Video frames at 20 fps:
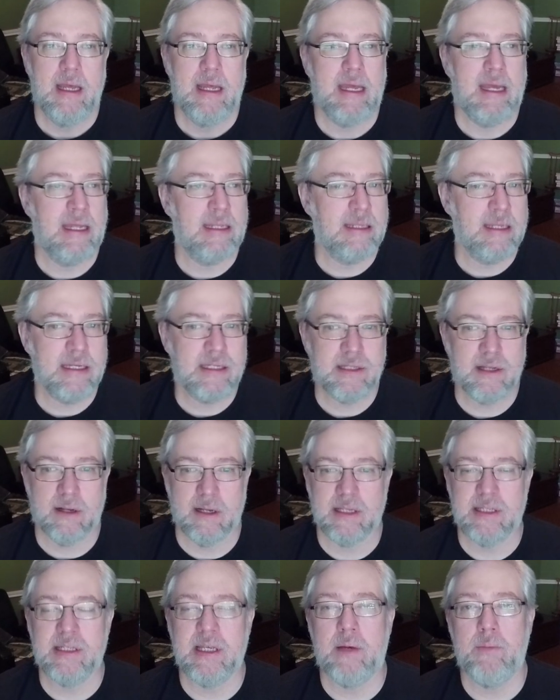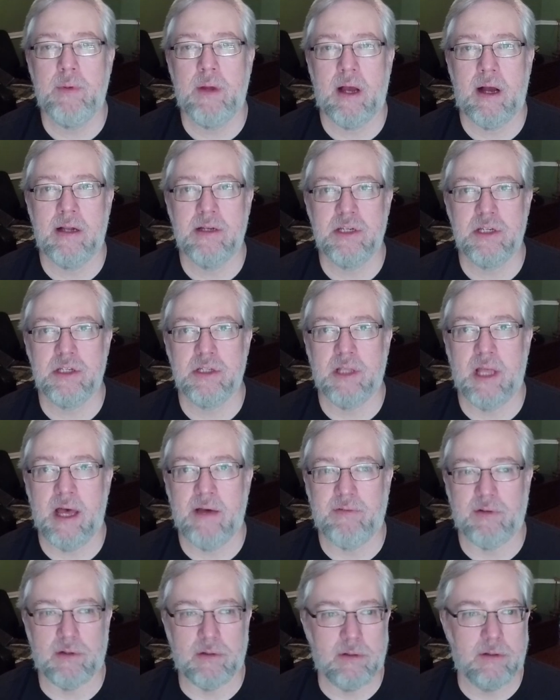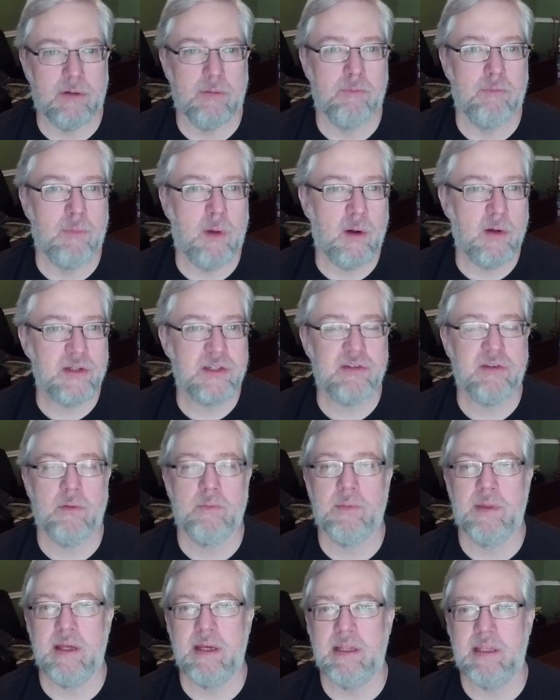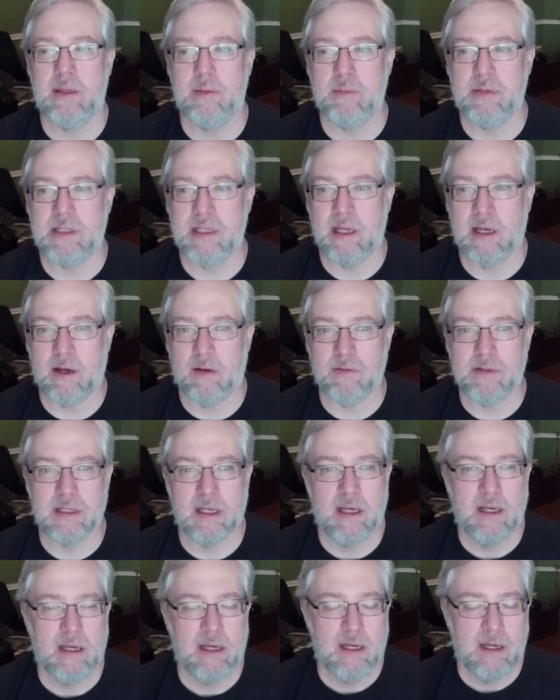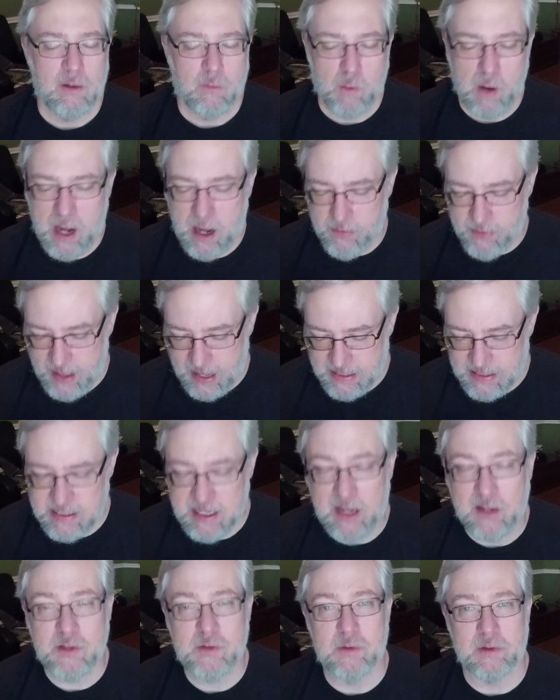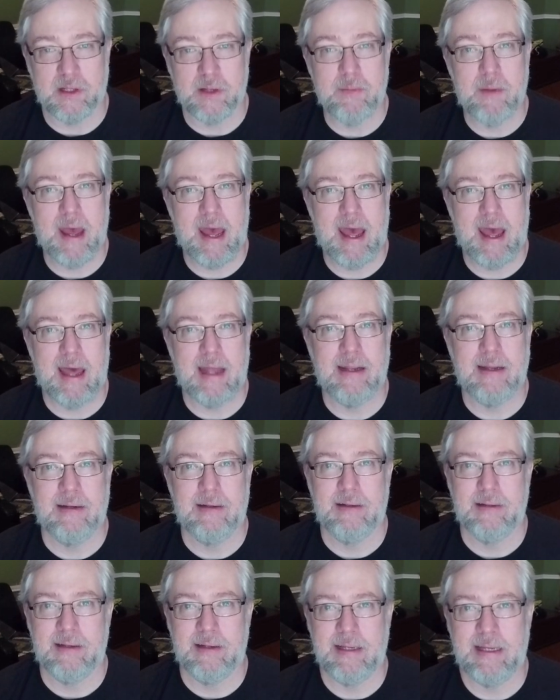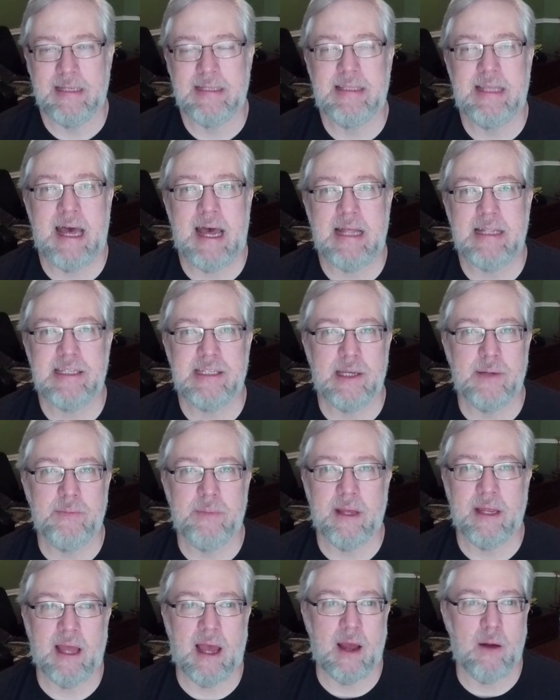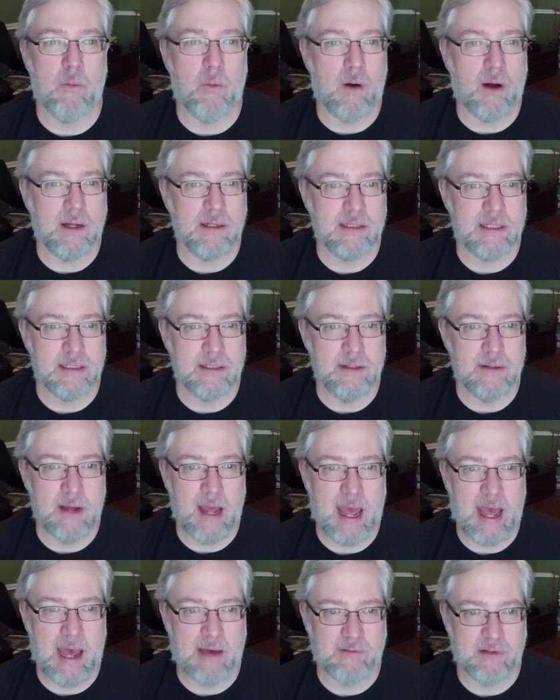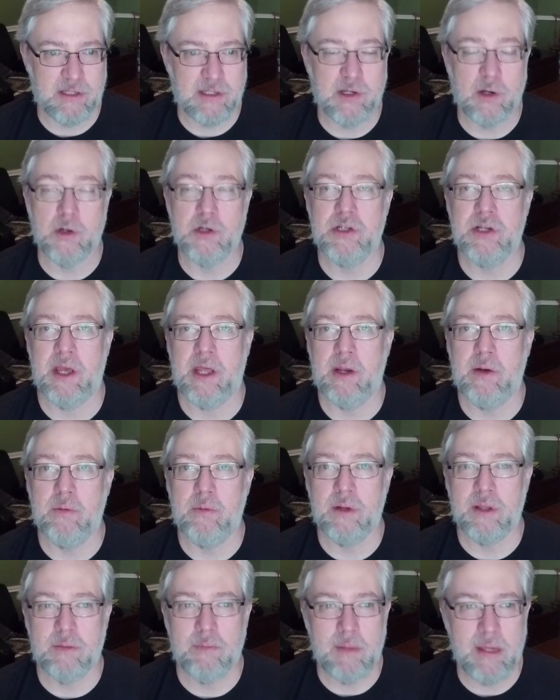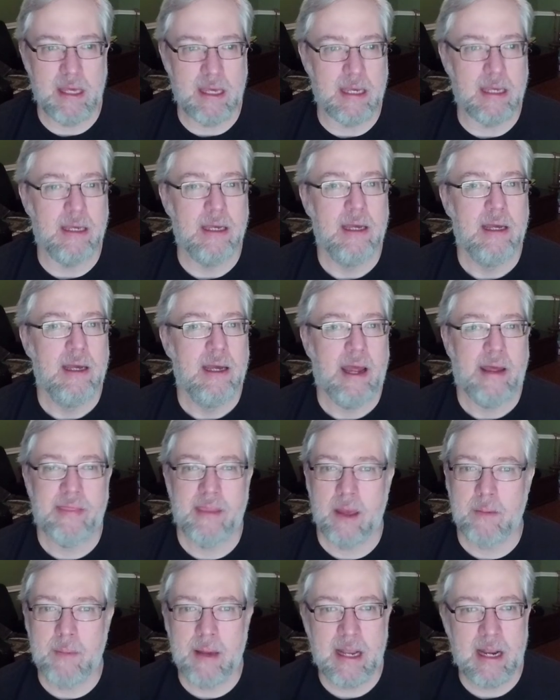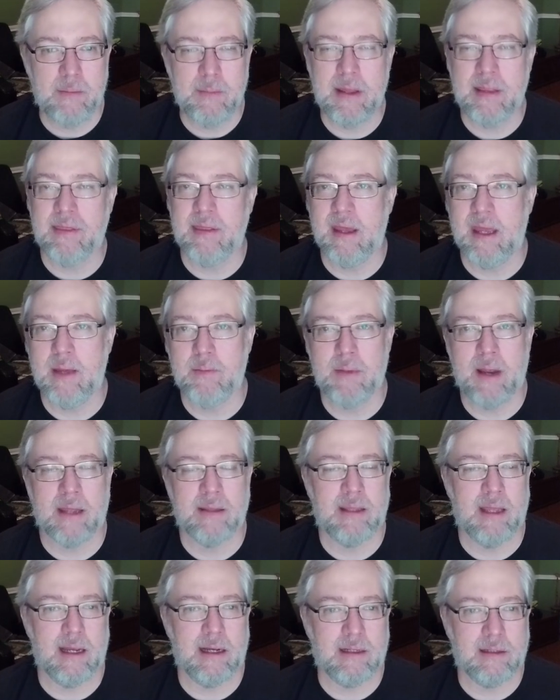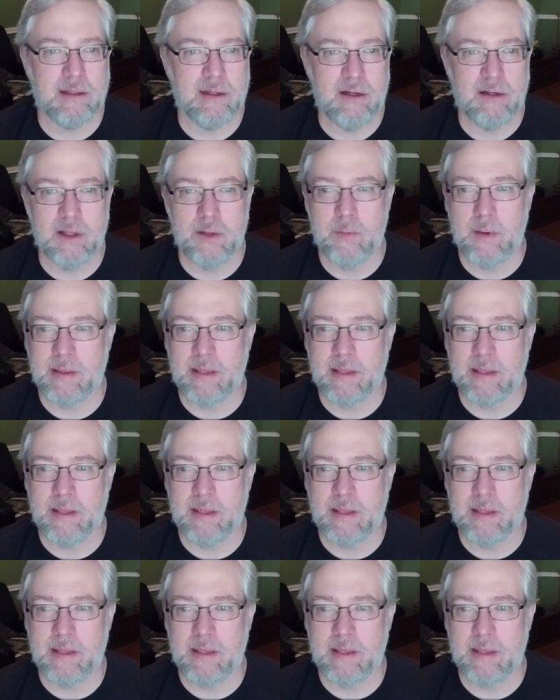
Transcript: at least on a subconscious level, most of them think to themselves, wow, that sounds really bad. Is that something I want to have associated with me? And they may not be thinking about that clearly, but